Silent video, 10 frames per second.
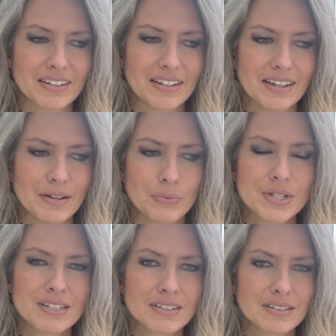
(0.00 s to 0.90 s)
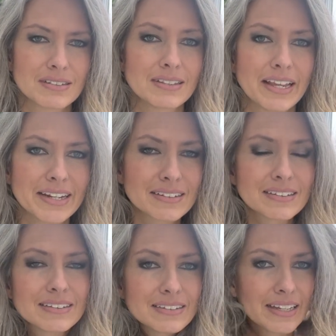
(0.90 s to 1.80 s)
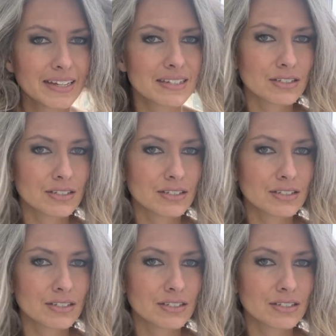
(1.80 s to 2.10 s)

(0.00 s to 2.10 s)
It wasn't like this